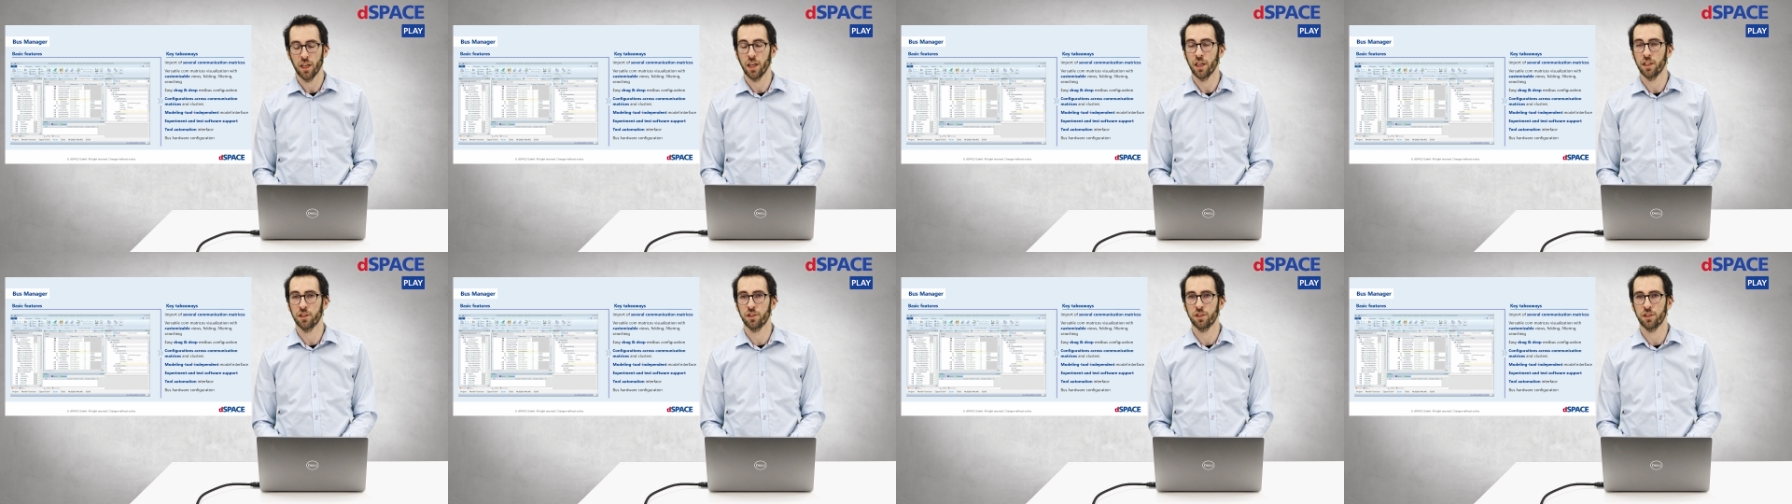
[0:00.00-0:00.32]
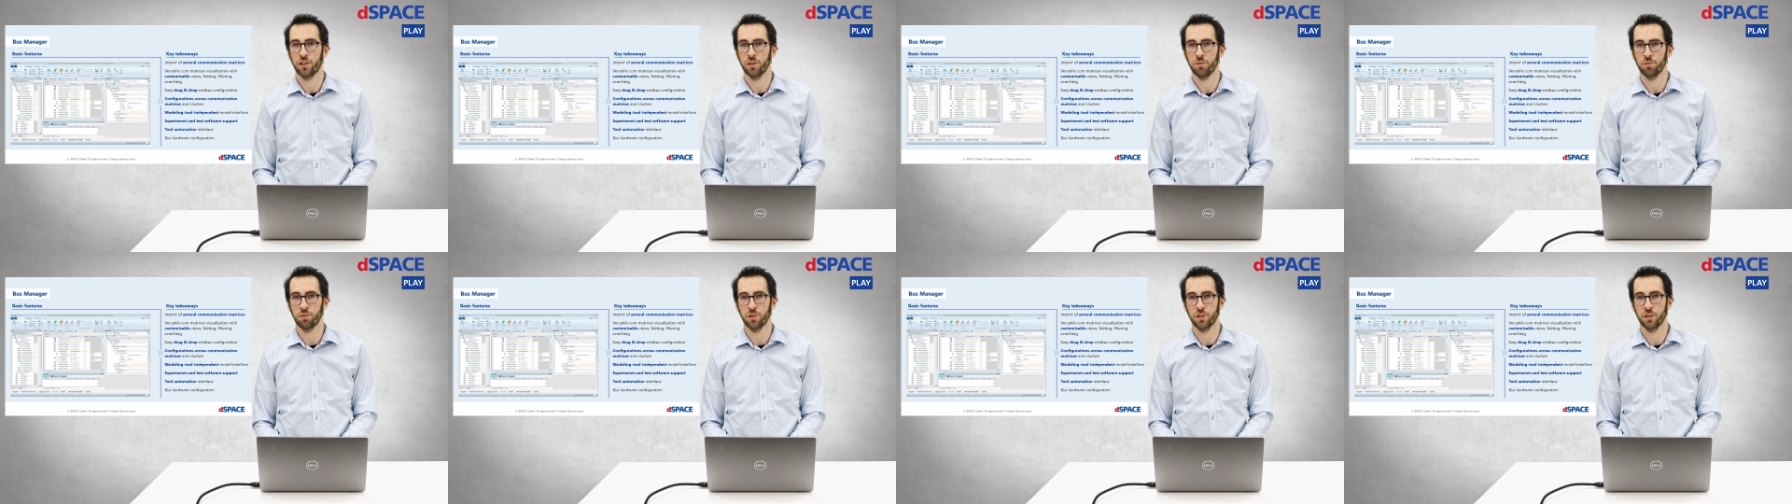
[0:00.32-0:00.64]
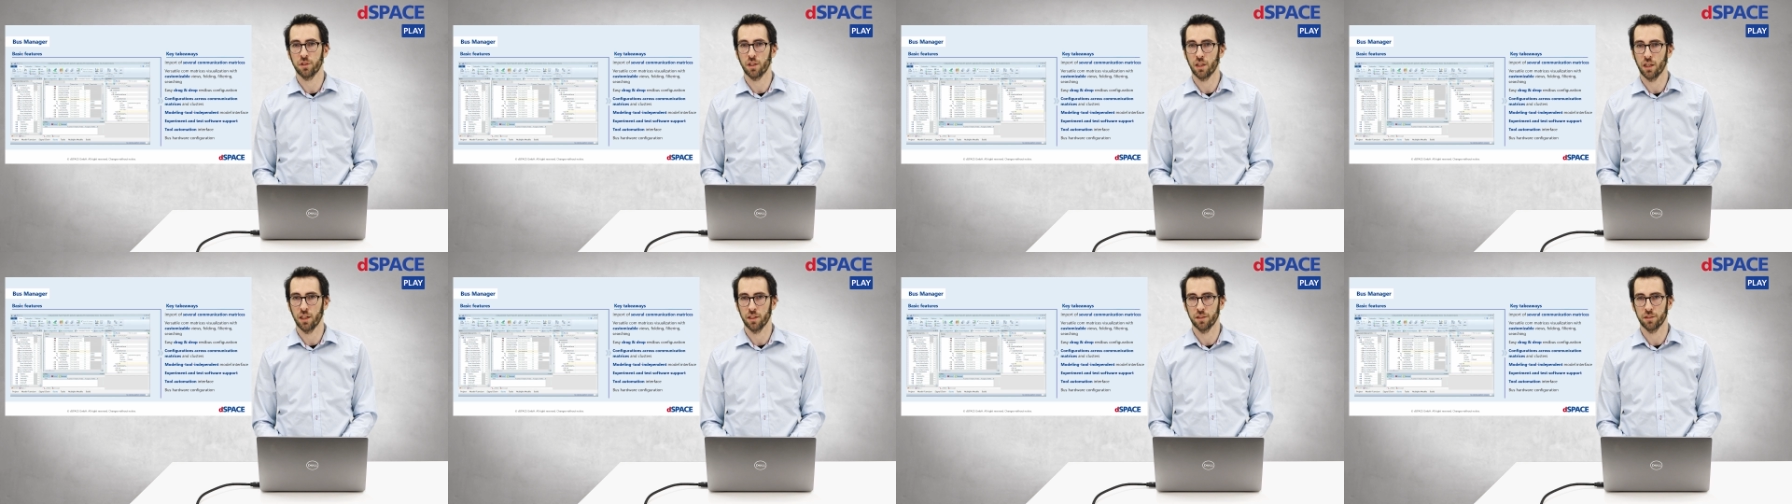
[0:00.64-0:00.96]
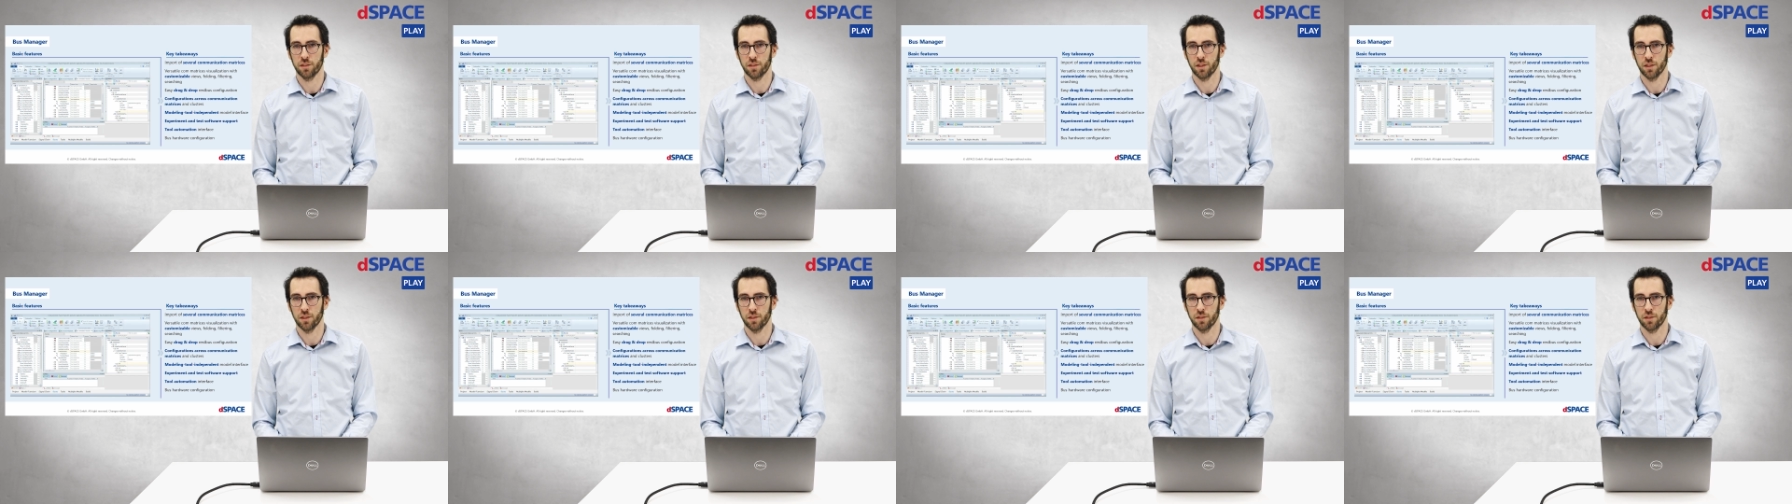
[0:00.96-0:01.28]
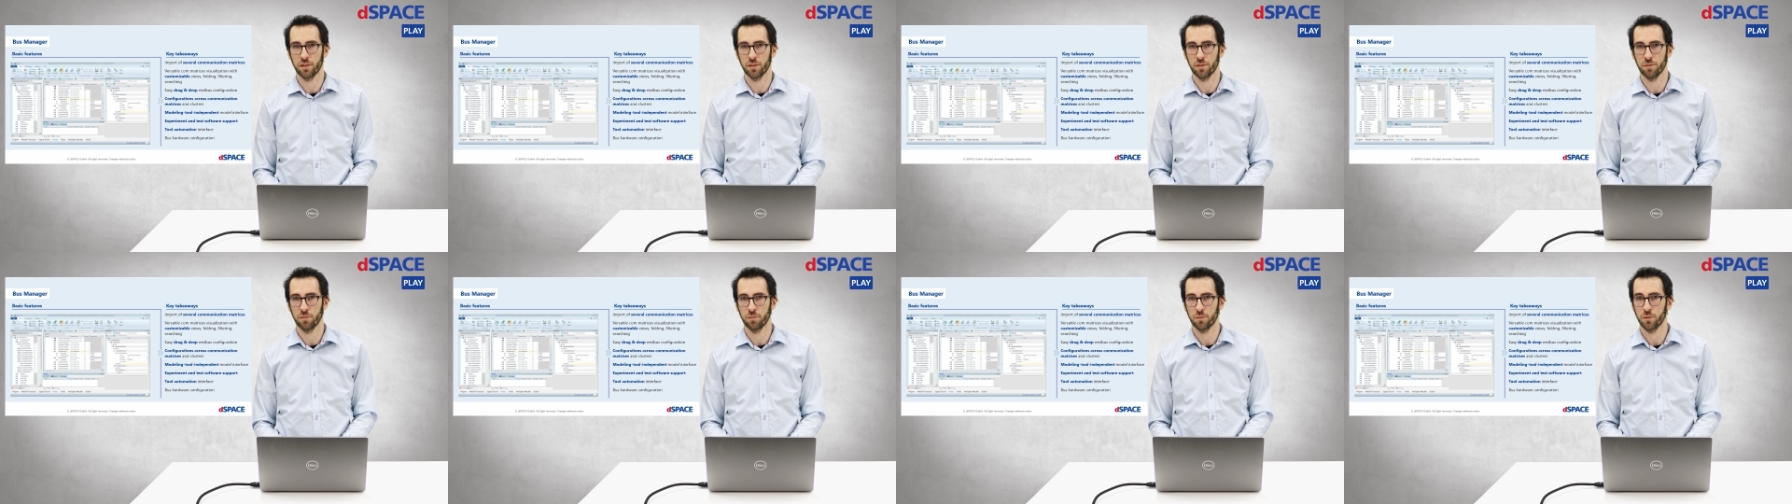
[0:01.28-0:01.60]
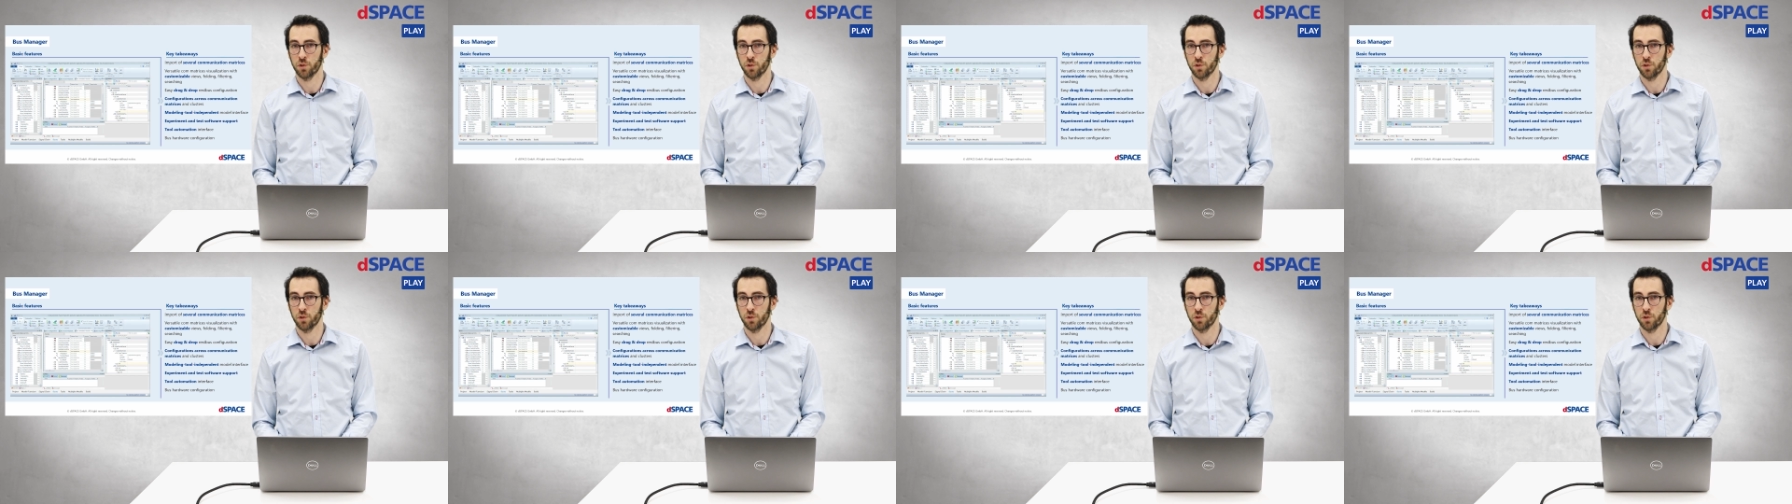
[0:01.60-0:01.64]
and different clusters.